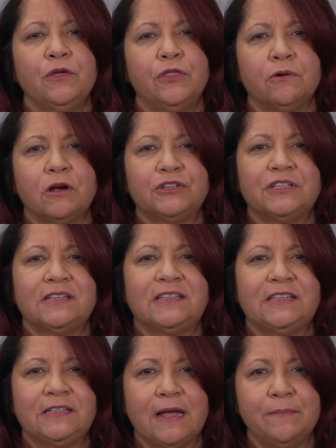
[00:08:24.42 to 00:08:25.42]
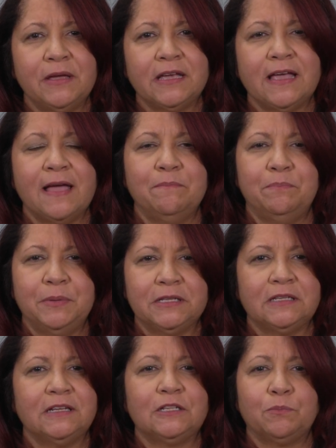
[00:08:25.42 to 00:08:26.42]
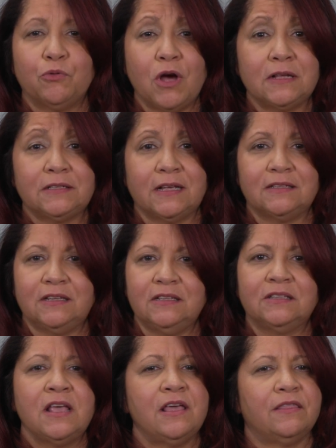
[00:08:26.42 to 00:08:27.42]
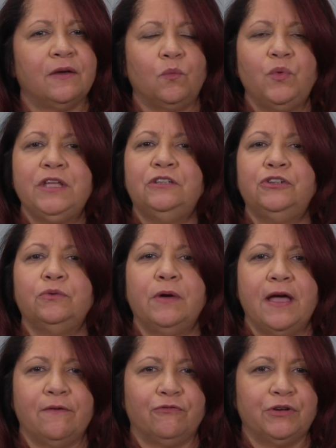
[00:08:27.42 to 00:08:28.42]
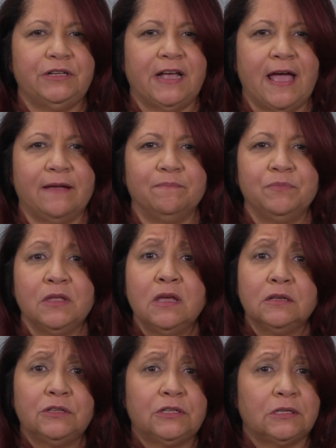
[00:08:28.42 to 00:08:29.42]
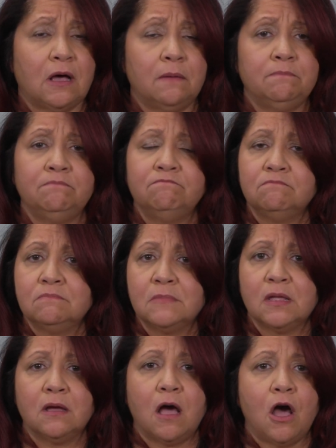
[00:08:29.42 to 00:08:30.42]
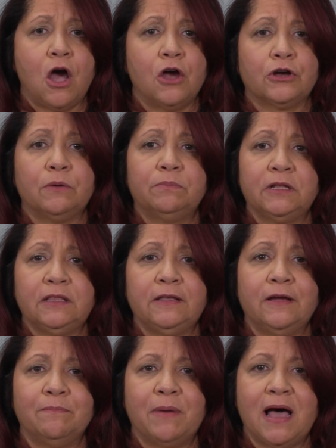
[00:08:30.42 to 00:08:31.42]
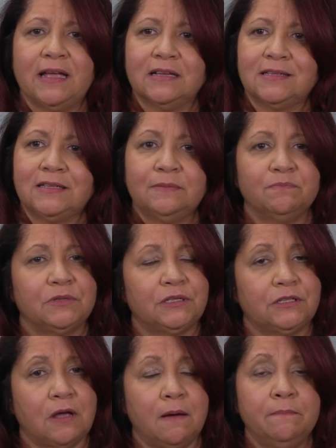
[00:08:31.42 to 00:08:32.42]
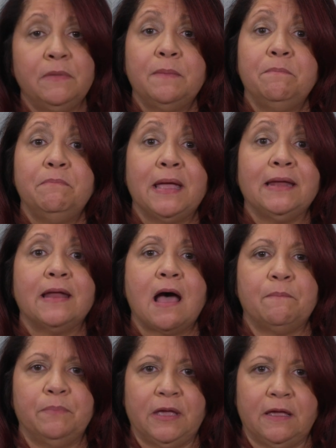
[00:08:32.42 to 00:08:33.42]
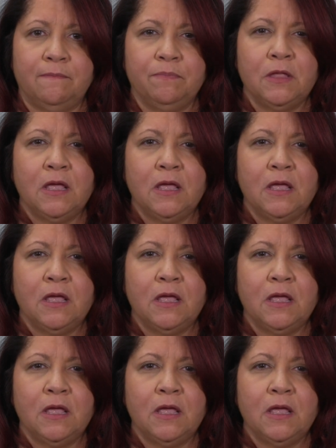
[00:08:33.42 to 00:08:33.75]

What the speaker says: There are systemic and business processes that we do every day. Some are completely unbiased. Some may not be.